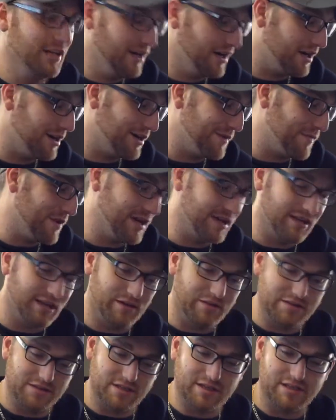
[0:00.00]
And I
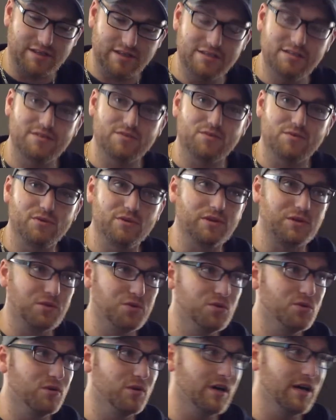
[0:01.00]
was like, this is really
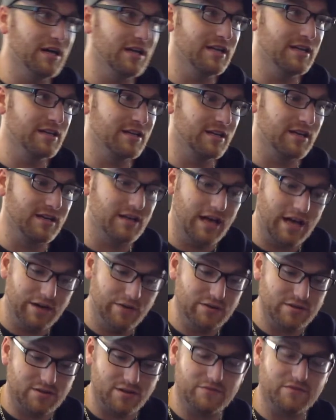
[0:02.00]
cool. And I
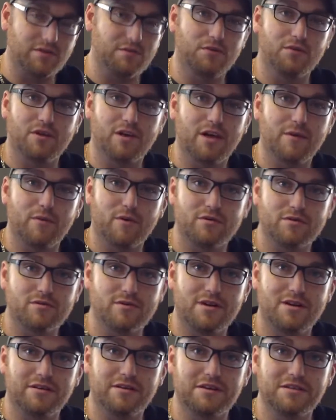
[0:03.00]
always love to throw capos
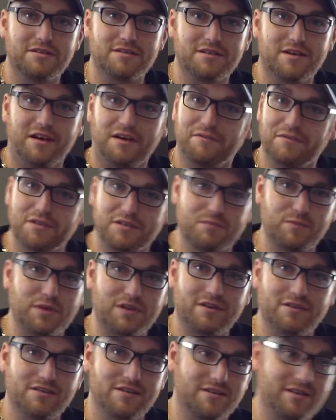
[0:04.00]
around on stuff just
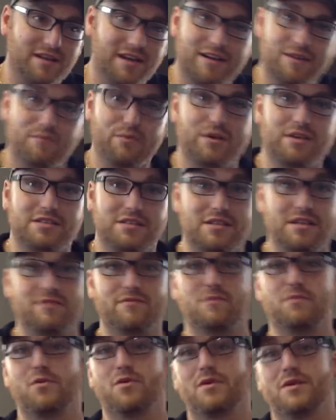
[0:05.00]
because it kind of brings it even
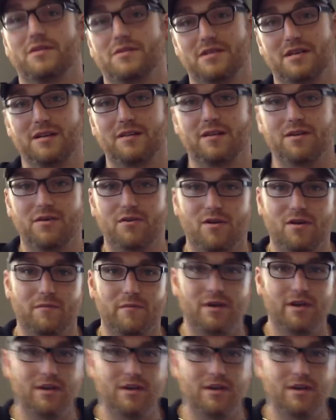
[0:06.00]
more outside the norm.